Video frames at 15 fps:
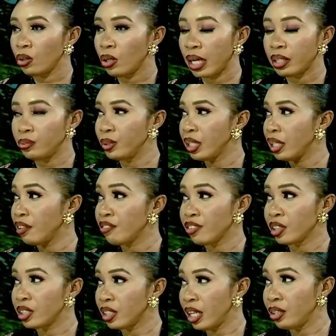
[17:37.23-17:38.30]
at the weekend
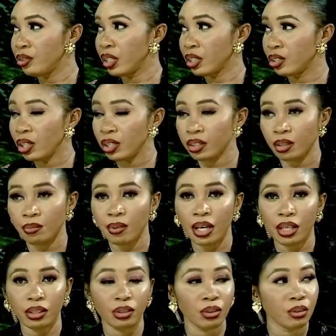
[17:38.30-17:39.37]
forty-nine U S dollars a
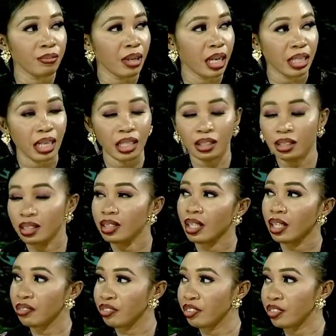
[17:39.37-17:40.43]
barrel. During my analysis
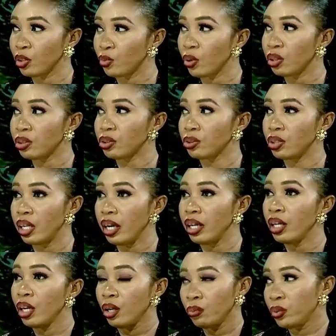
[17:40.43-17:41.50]
at fifty-one today,
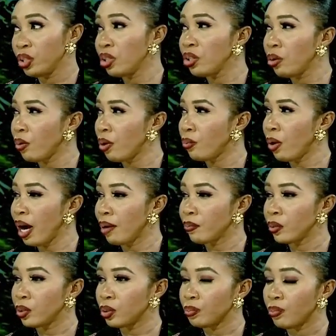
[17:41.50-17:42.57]
we don't know what will happen
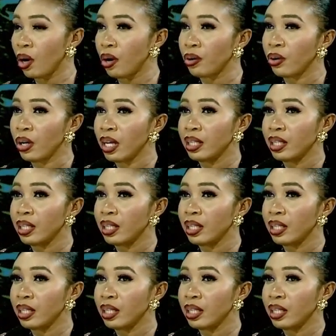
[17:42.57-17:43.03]
tomorrow.